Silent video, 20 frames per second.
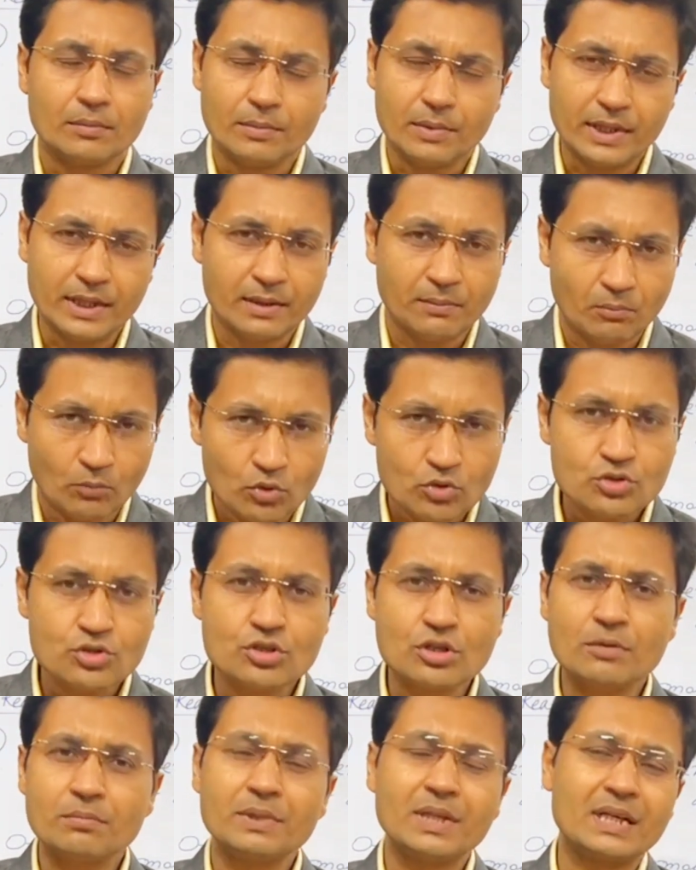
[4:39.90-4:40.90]
In most
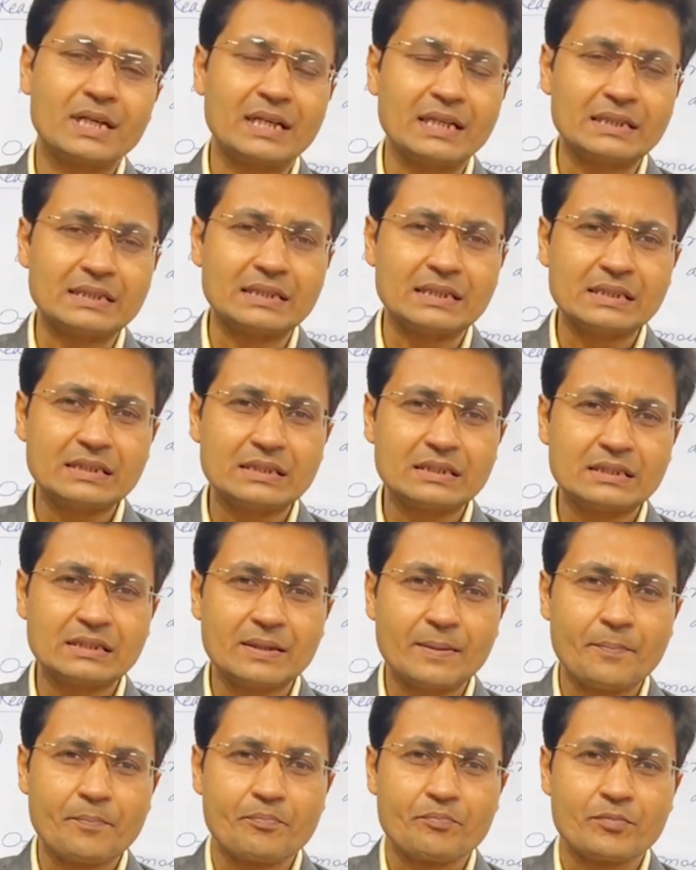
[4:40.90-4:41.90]
of the cases,
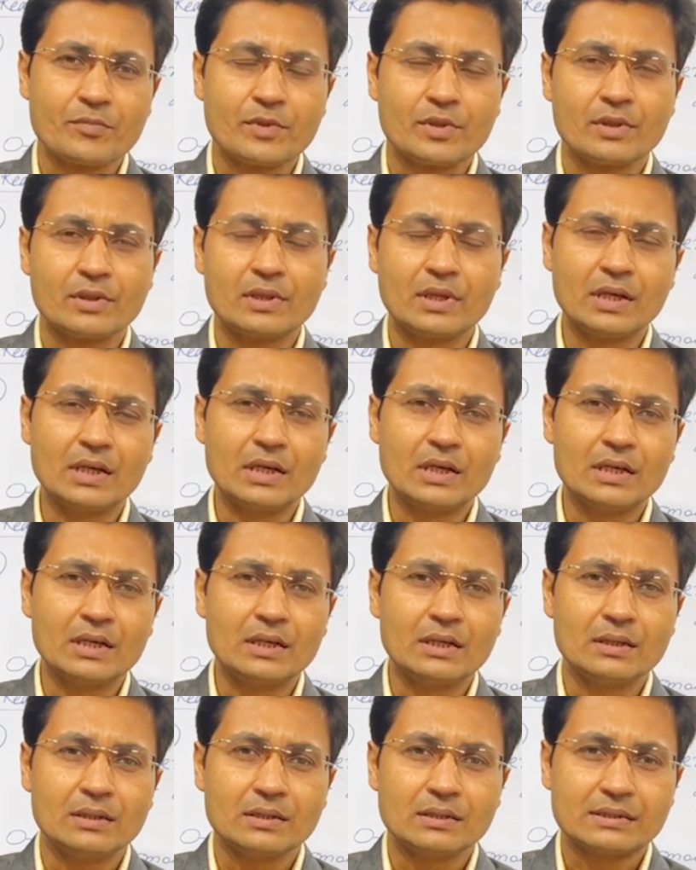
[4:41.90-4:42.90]

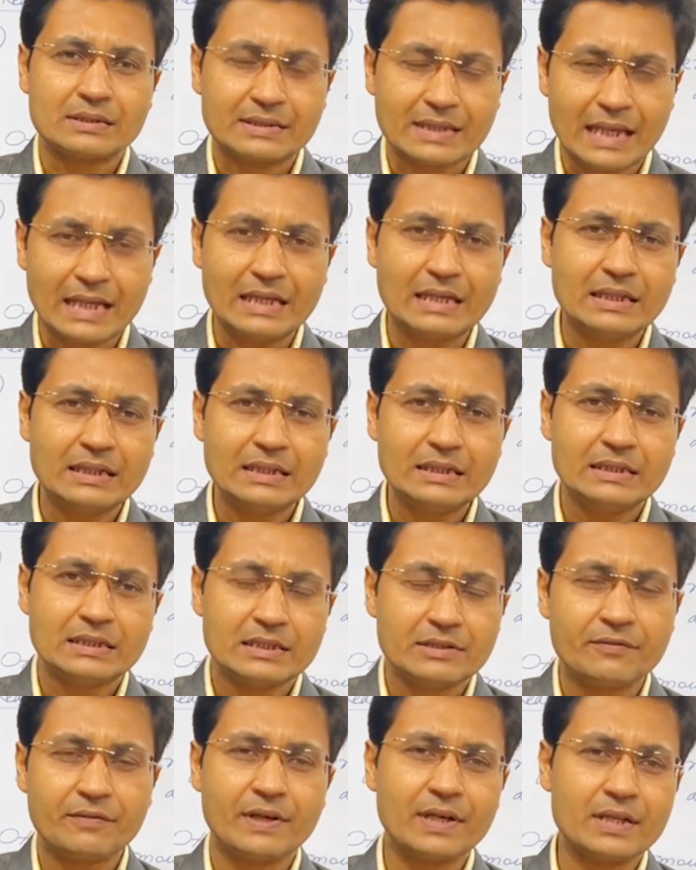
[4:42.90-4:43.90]
the salary
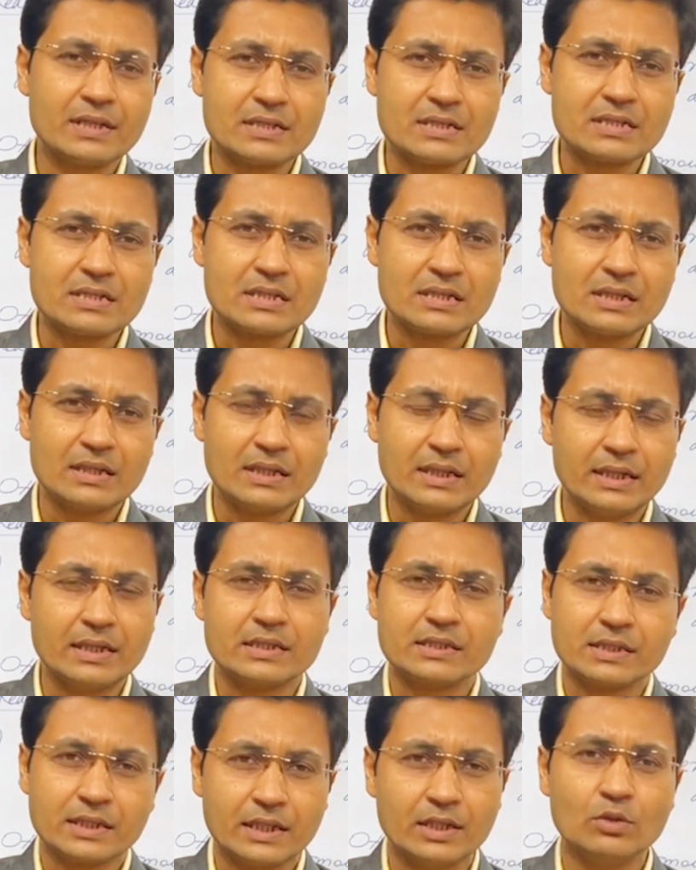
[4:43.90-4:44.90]
difference
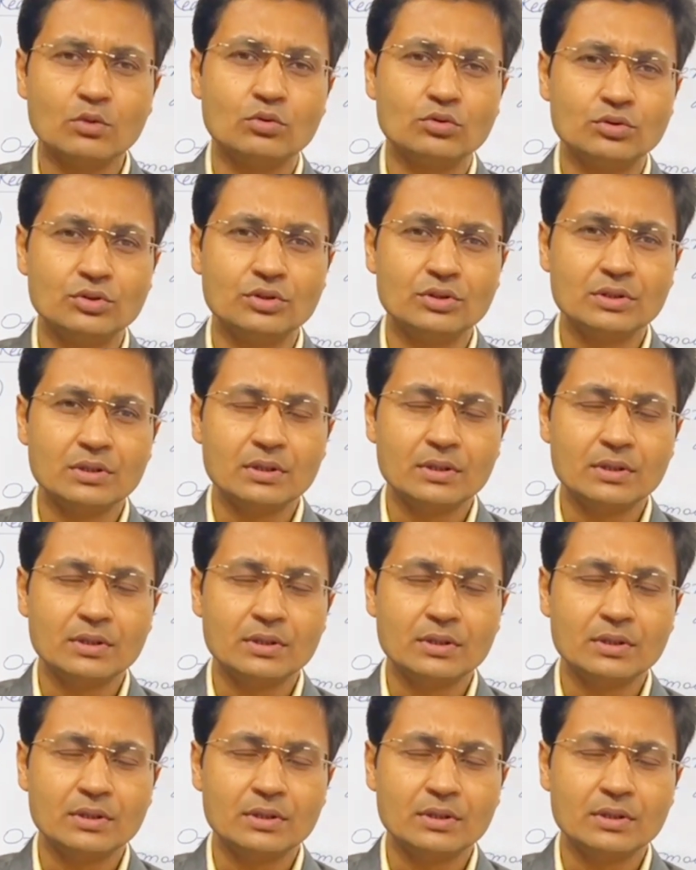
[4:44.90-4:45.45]
is huge